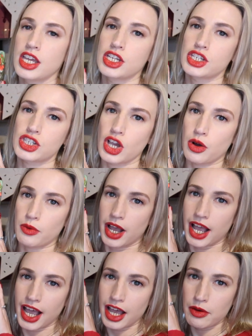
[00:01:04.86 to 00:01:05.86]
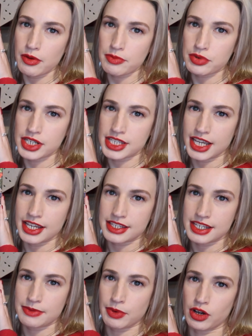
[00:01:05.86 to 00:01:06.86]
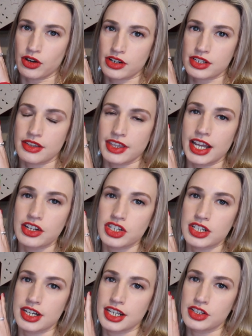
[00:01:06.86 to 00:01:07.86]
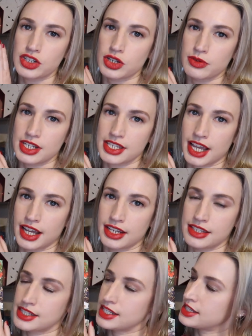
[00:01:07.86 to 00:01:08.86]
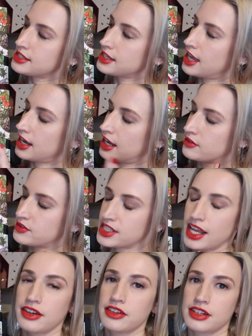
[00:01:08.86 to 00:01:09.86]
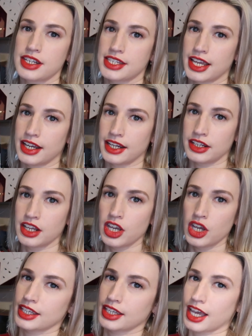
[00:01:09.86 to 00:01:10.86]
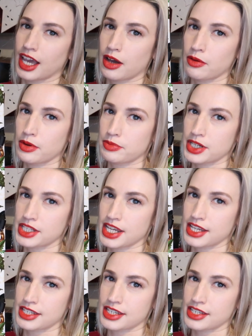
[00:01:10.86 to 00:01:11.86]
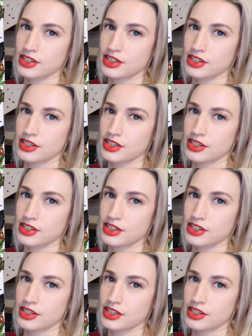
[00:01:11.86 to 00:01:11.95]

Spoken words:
So how pretty is this box? They actually did it in two designs. This is their kind of standard design. How pretty is this?